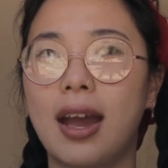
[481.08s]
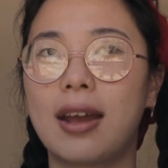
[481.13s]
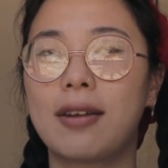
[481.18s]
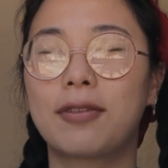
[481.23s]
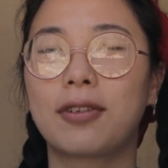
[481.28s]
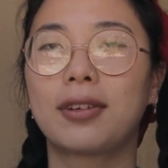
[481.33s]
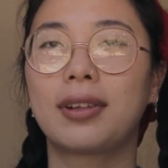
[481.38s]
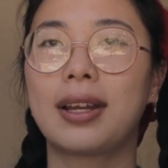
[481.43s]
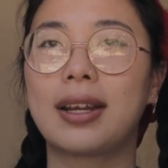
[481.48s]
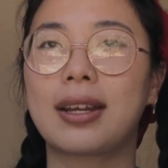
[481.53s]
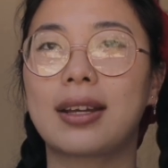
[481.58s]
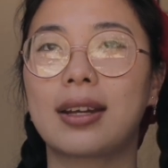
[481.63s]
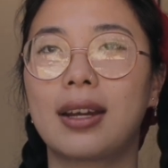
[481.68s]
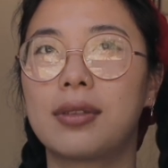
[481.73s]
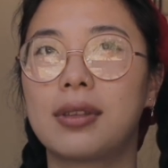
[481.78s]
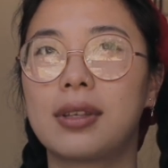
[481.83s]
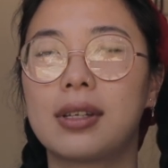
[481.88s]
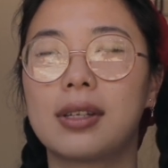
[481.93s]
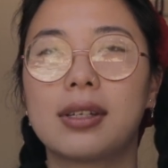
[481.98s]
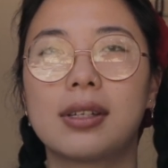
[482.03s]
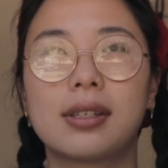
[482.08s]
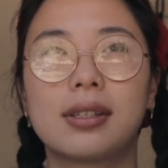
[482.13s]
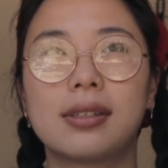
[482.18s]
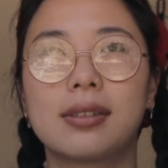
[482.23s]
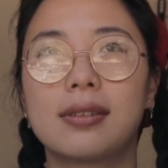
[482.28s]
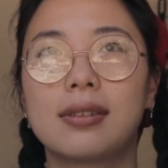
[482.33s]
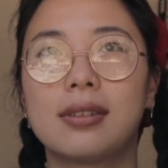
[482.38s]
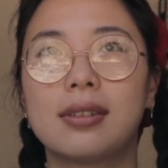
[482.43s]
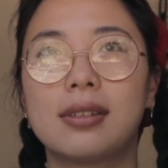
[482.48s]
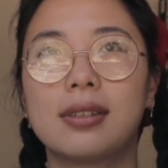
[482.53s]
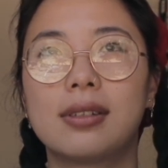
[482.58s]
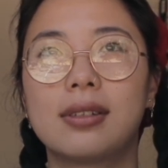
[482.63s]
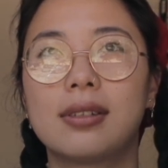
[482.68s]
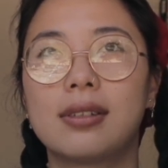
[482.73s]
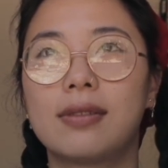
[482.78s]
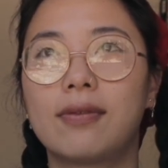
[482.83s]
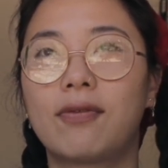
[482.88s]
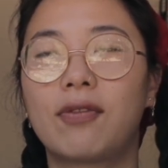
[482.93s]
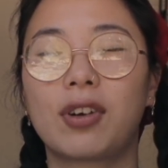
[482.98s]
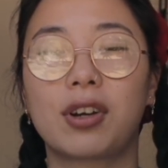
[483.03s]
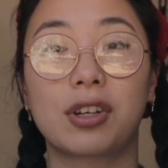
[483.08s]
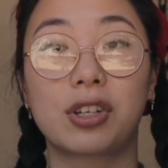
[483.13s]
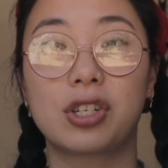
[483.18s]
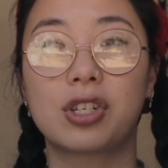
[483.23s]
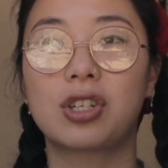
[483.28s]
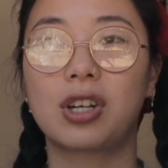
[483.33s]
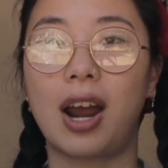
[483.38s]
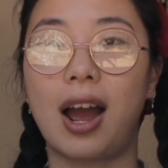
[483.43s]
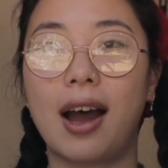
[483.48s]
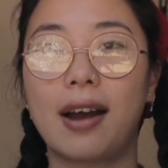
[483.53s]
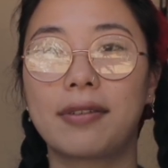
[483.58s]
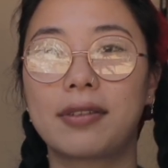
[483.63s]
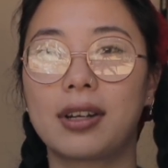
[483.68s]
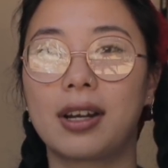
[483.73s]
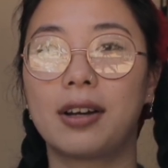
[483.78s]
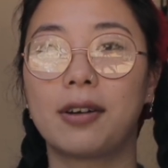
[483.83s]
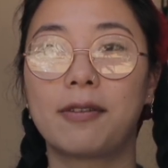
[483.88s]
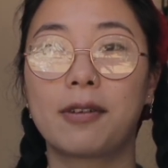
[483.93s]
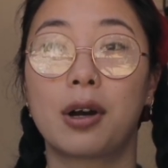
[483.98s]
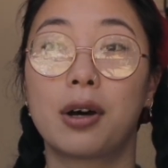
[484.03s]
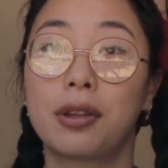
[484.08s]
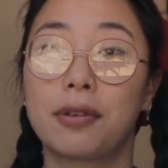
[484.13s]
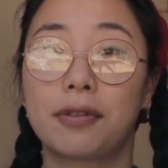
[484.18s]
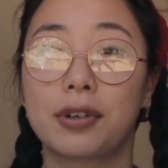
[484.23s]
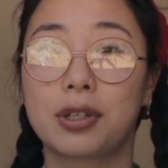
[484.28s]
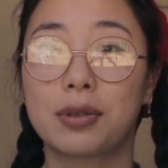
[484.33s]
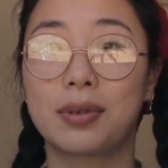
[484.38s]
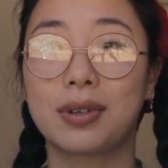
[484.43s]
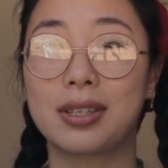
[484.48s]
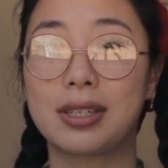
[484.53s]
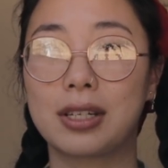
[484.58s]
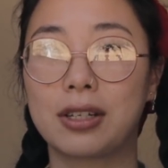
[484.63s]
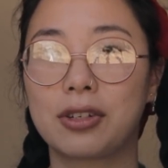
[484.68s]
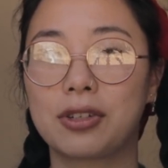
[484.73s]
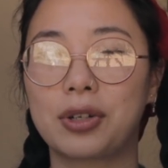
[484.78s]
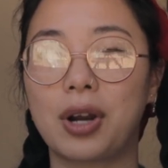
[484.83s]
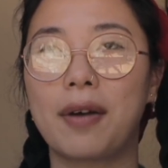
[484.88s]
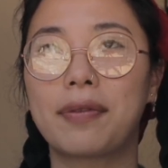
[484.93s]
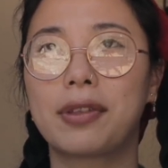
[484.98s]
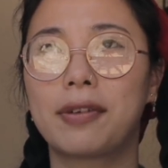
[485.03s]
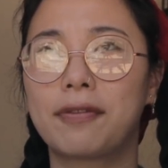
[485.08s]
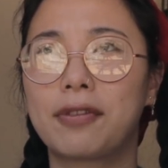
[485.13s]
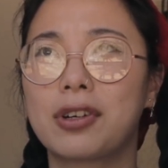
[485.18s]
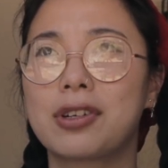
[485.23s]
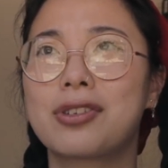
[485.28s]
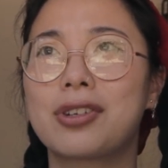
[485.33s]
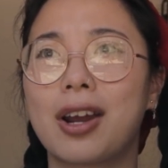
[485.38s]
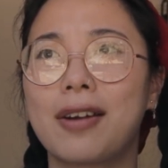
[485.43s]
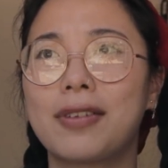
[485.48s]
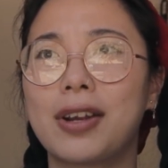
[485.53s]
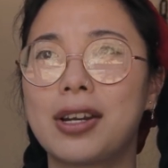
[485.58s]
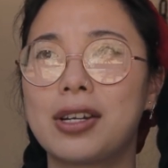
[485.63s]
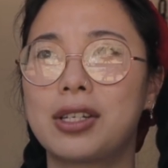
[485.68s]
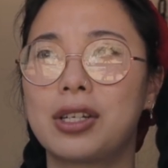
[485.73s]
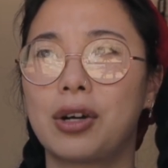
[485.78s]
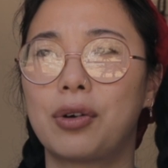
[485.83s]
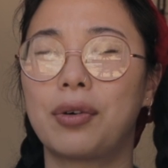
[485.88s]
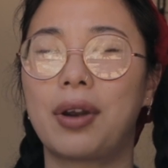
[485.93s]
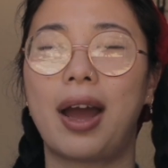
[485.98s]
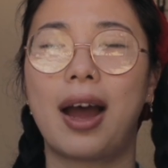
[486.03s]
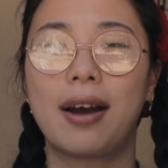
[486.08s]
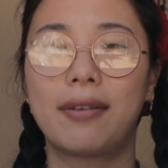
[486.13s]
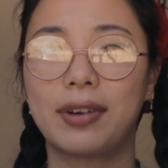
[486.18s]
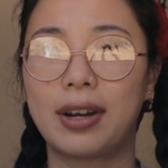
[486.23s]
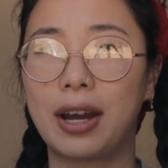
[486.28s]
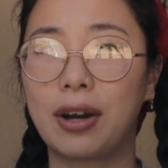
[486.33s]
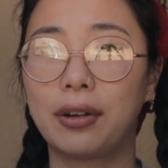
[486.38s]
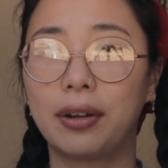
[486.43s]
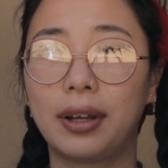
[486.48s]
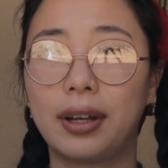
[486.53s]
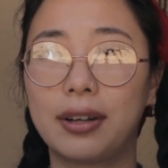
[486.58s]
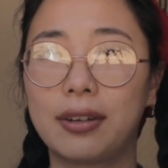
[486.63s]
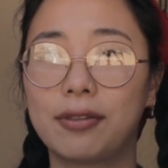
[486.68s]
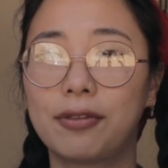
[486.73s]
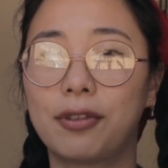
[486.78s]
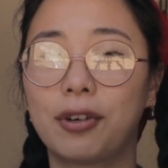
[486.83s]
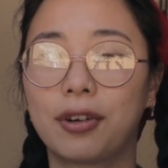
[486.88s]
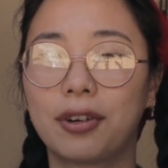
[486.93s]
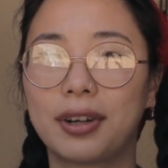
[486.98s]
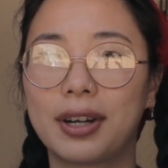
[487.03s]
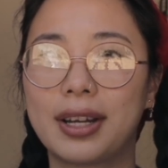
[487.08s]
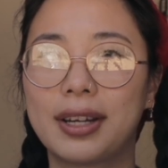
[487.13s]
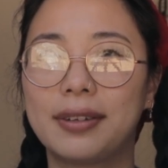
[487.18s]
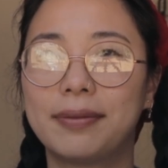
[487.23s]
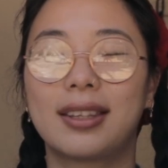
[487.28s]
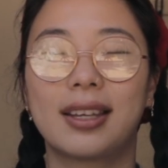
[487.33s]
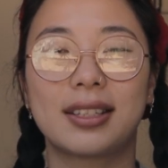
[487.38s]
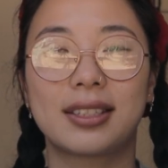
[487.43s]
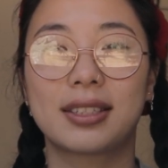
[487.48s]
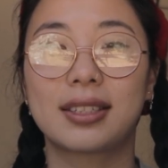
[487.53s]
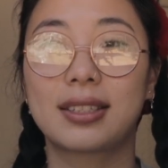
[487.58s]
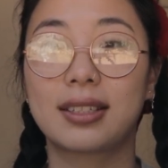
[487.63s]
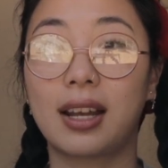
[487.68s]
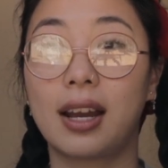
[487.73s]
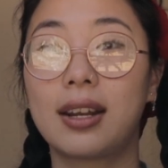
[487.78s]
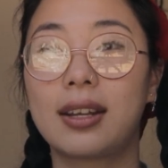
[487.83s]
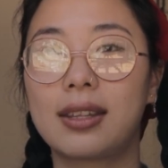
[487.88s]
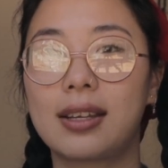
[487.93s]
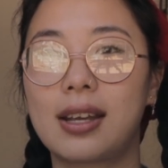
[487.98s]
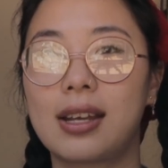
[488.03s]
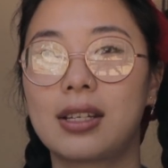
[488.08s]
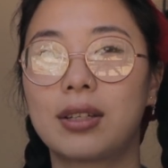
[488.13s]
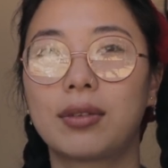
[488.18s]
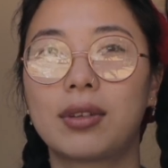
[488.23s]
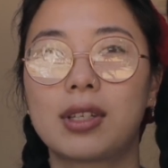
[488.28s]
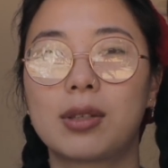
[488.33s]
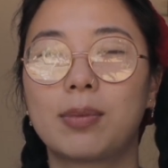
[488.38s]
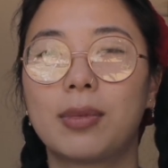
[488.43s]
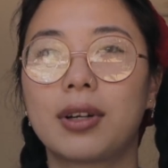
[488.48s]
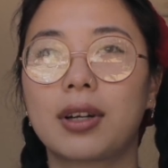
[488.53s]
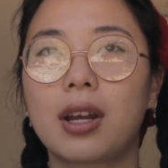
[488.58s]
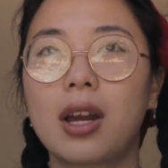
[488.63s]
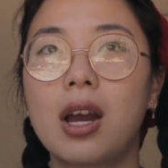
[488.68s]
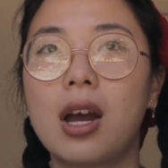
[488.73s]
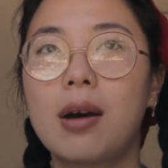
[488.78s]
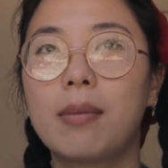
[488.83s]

And for like the first draft, I'll call the first one a 0 draft. The first draft, I don't have an outline for it. That's kind of the case with this book.